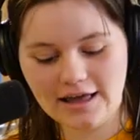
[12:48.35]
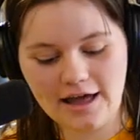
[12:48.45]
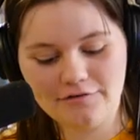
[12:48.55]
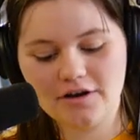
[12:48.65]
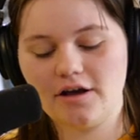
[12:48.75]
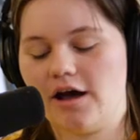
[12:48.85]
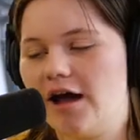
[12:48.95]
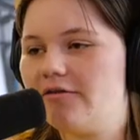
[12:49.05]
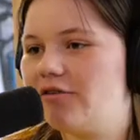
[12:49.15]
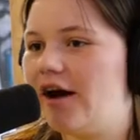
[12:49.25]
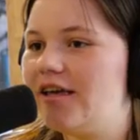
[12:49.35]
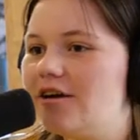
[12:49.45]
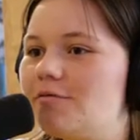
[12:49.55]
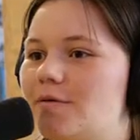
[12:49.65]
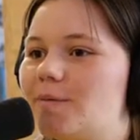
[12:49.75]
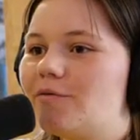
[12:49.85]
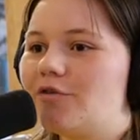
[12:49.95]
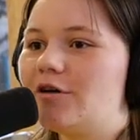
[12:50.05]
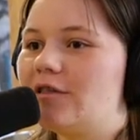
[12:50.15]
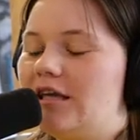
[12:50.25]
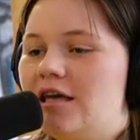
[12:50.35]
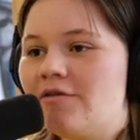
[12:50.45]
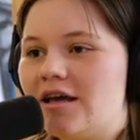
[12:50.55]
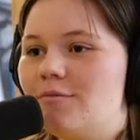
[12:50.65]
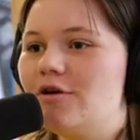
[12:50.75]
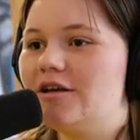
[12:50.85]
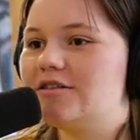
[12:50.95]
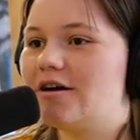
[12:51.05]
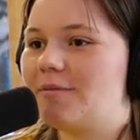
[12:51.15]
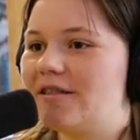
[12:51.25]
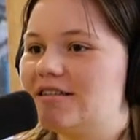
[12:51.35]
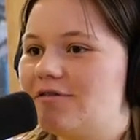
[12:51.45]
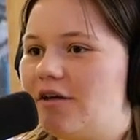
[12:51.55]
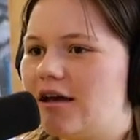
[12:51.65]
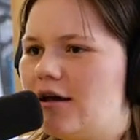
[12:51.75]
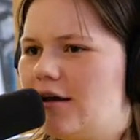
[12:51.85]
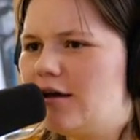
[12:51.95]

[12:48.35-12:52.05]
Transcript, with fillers: every I I hear people frequently, even at Moody, talk about this of like,